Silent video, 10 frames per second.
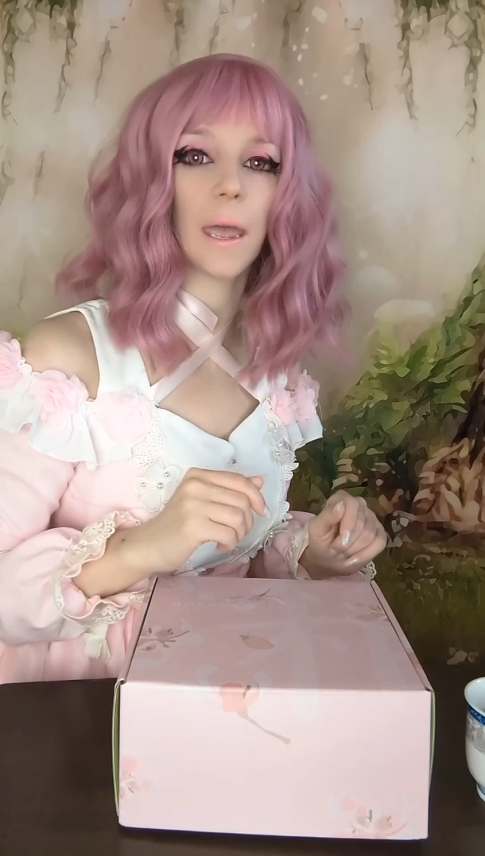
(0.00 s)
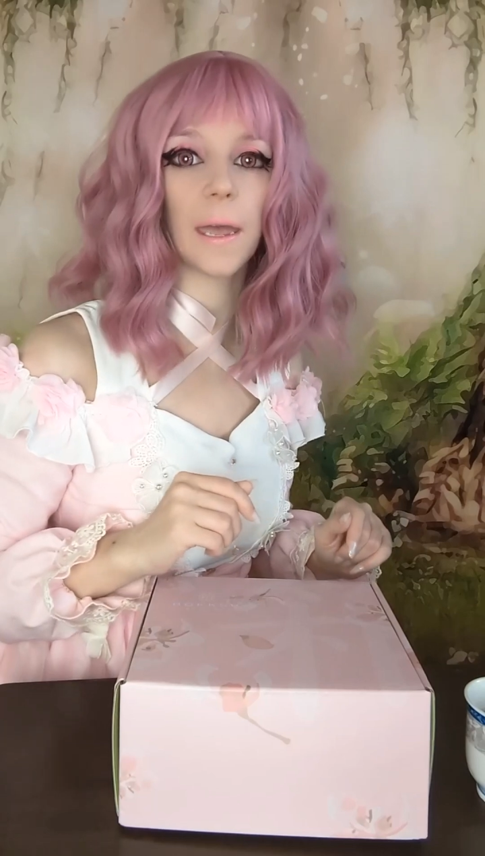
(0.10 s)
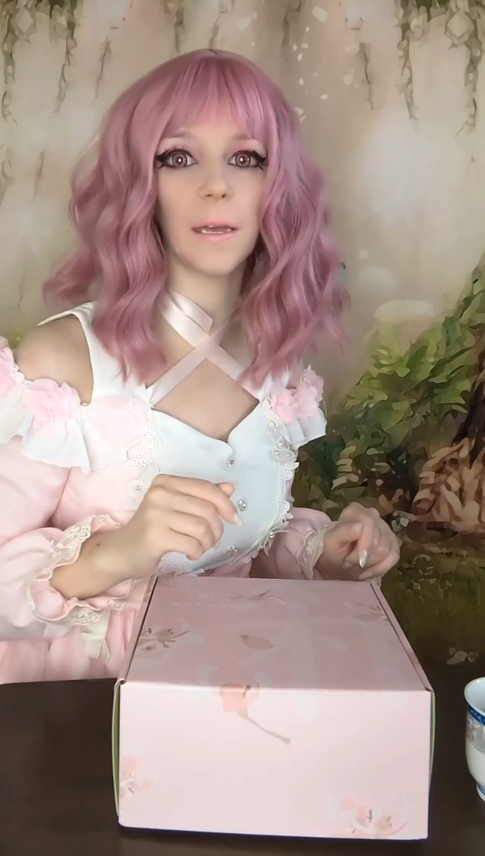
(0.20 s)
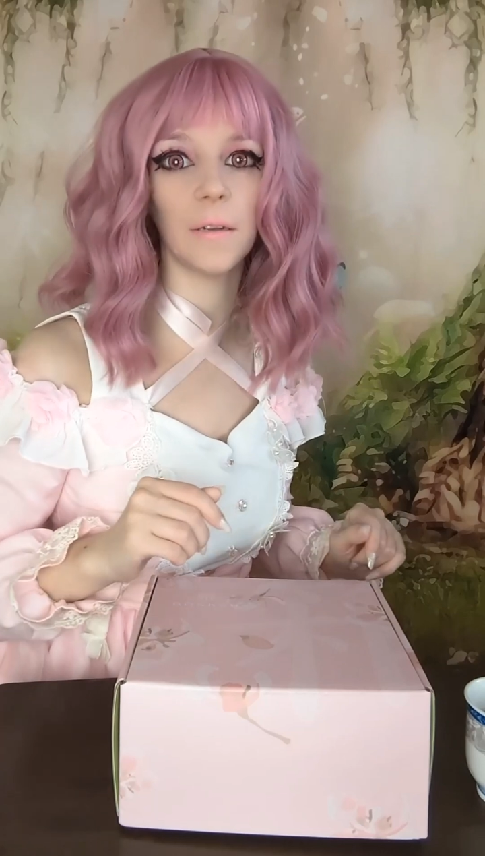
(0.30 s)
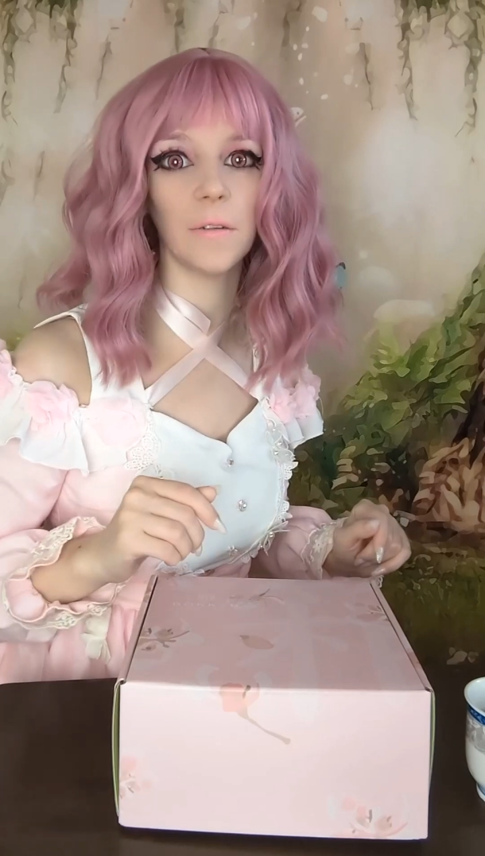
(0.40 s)

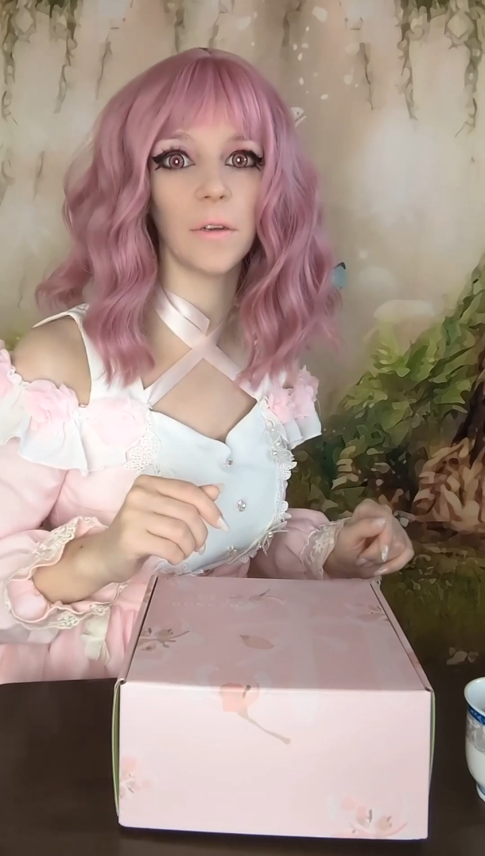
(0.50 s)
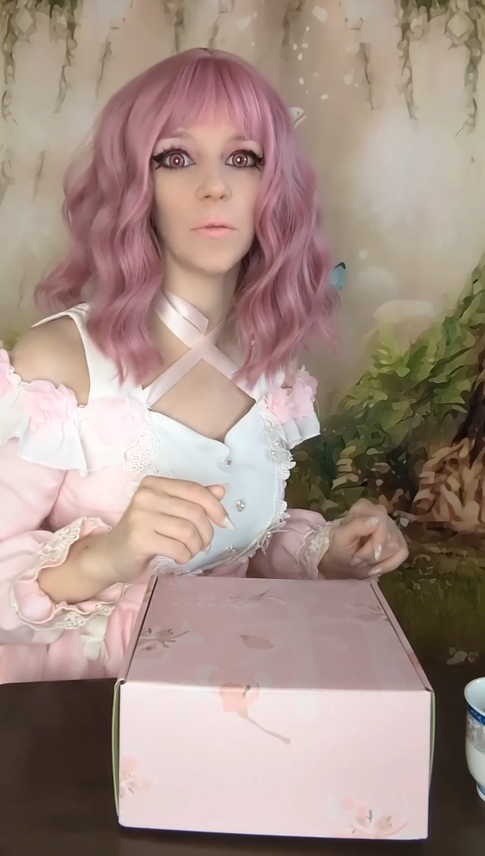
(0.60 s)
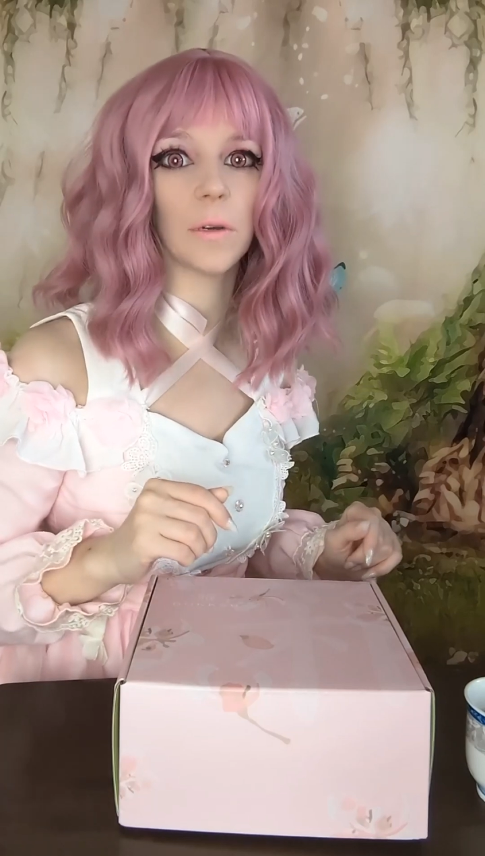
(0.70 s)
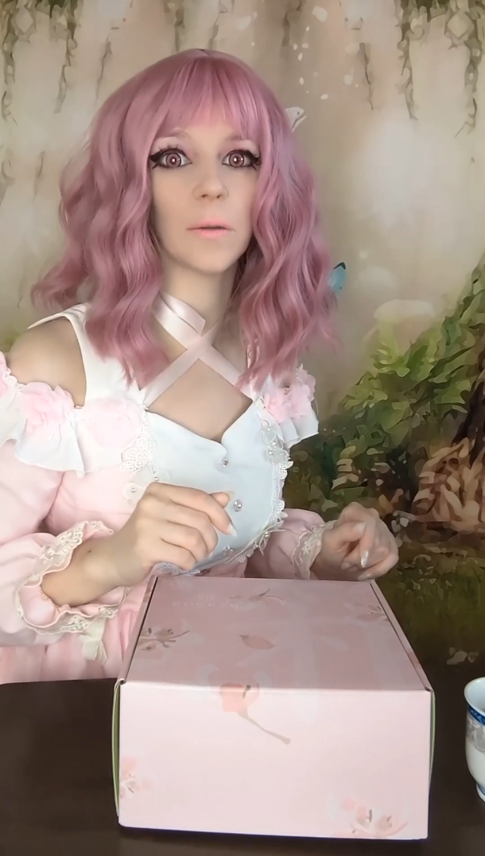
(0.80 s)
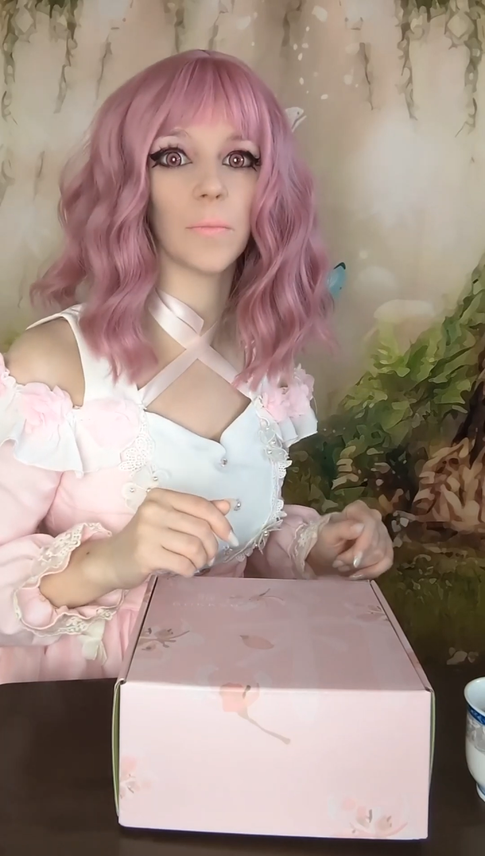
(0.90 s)
and you
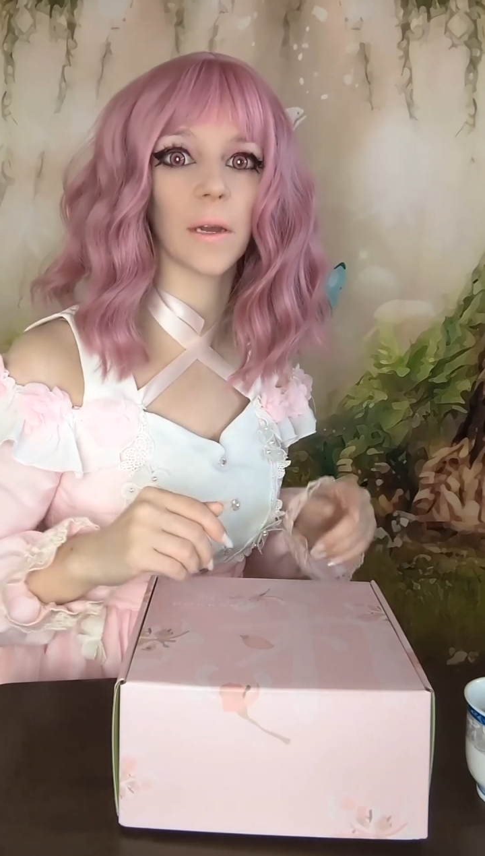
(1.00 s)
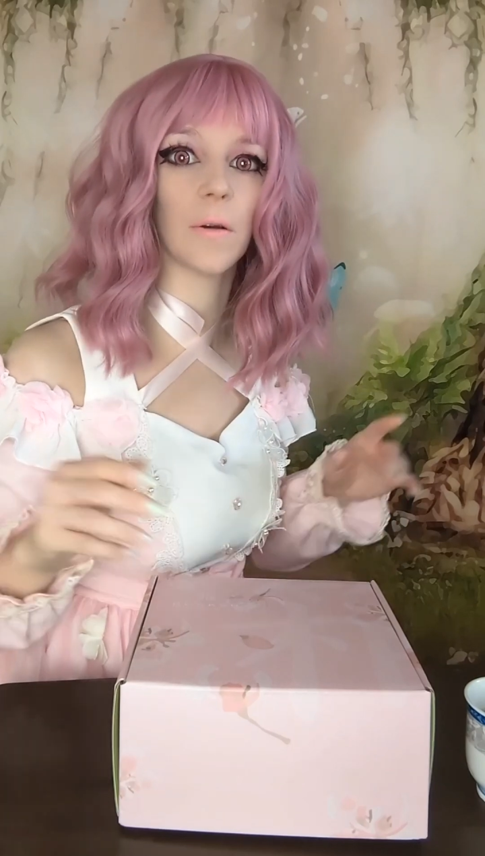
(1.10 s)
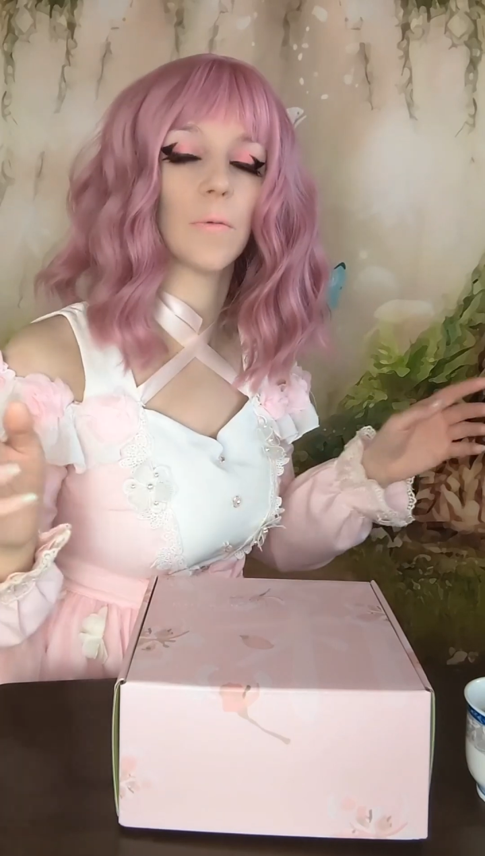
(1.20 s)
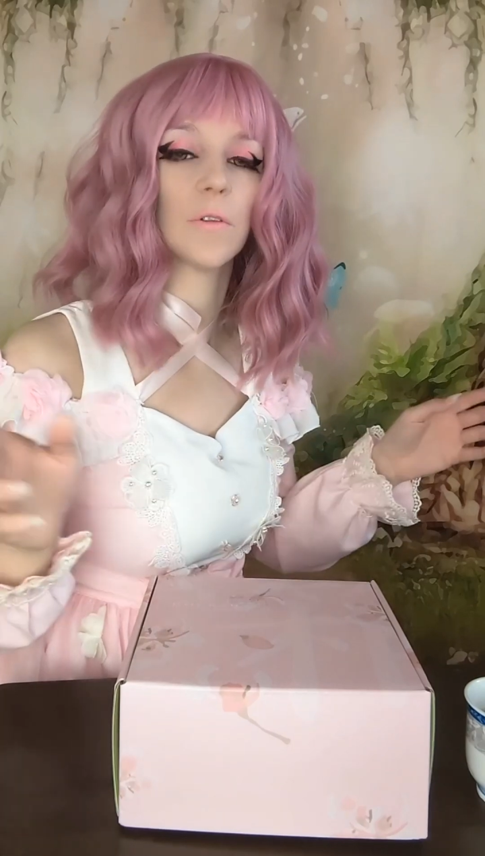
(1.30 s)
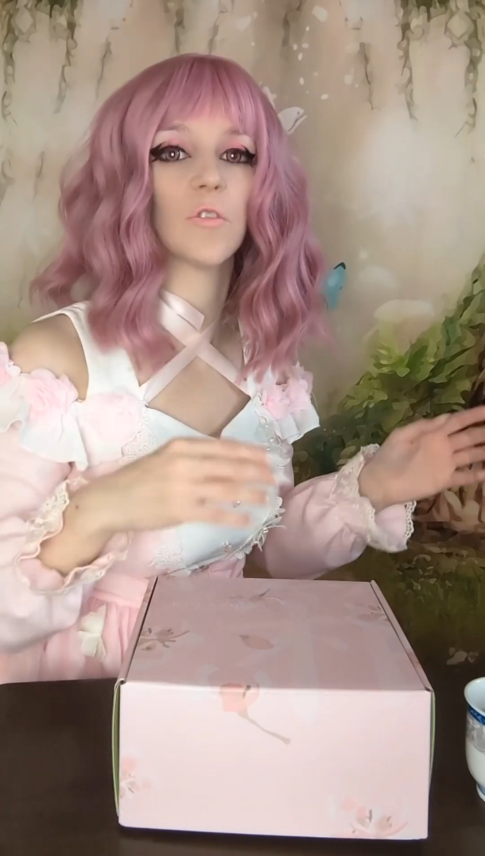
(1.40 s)
can pick
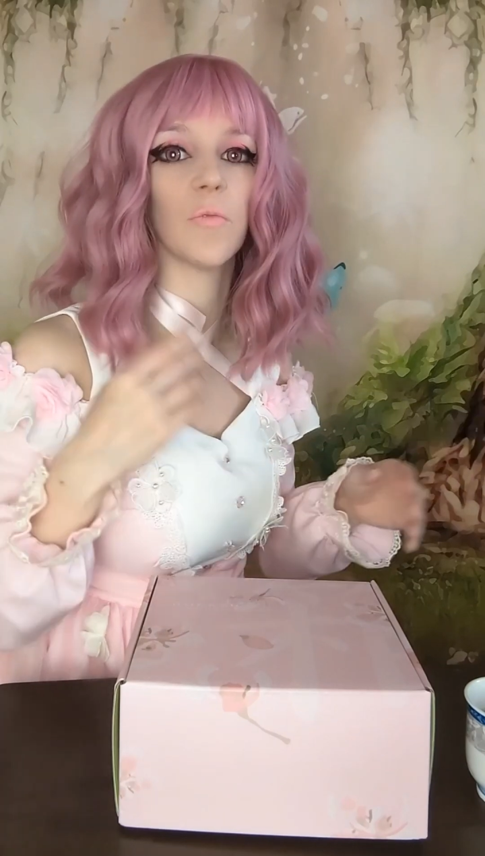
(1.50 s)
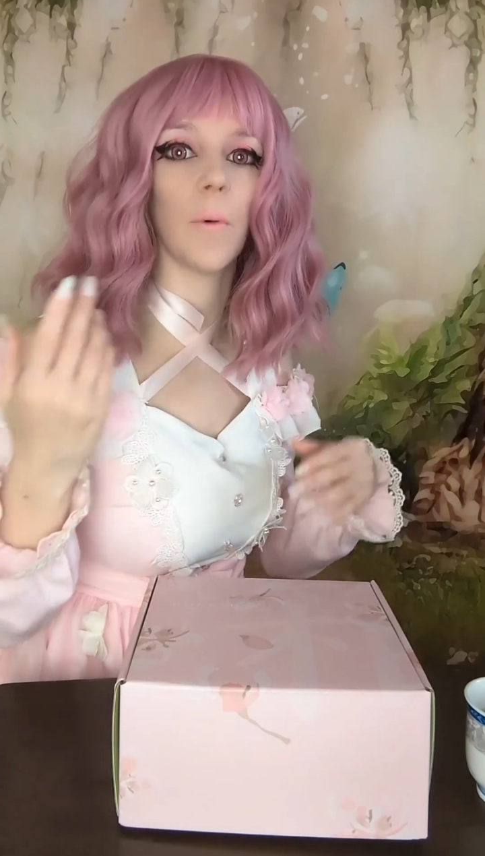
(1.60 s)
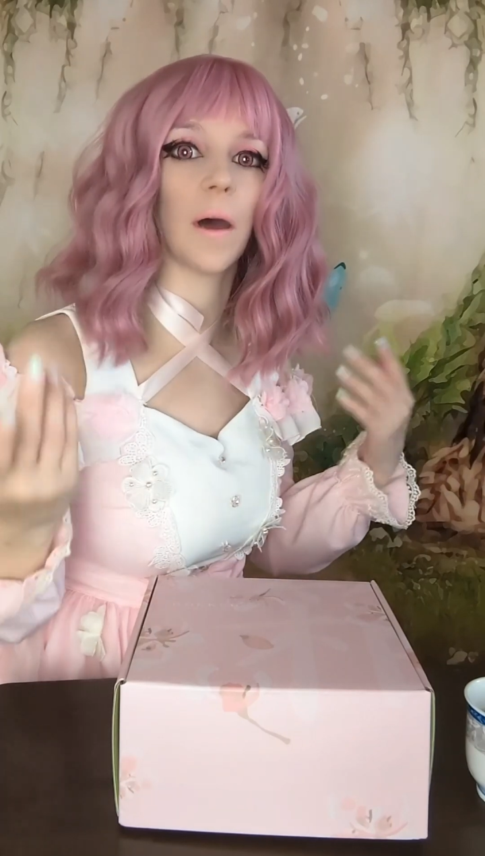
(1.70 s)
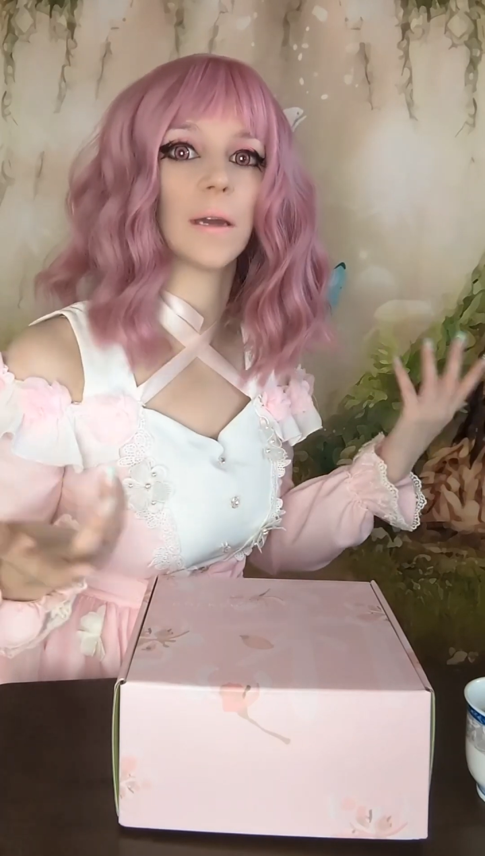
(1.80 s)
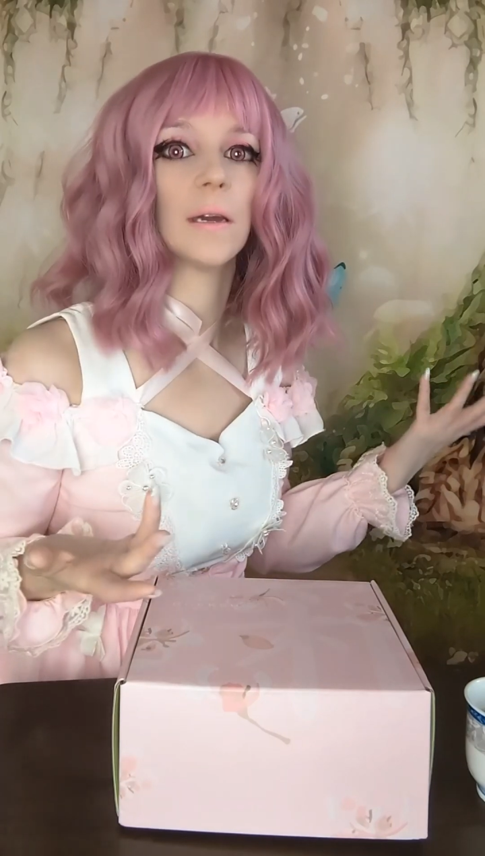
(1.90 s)
which of
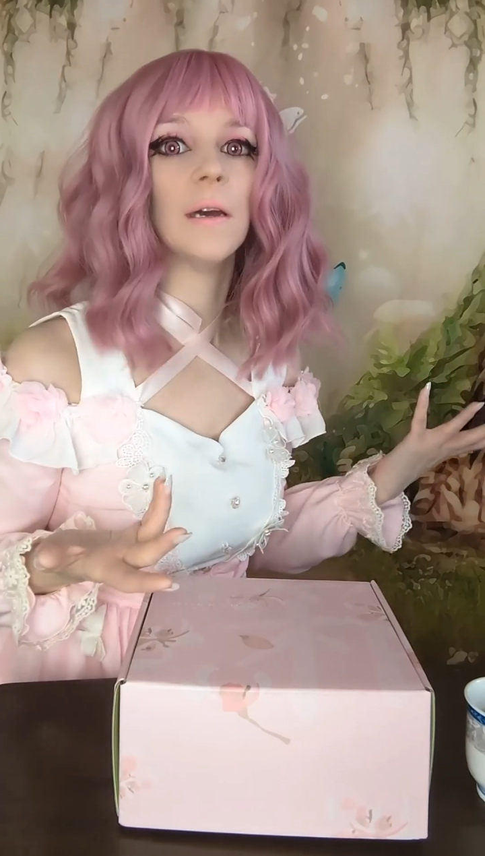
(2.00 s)
my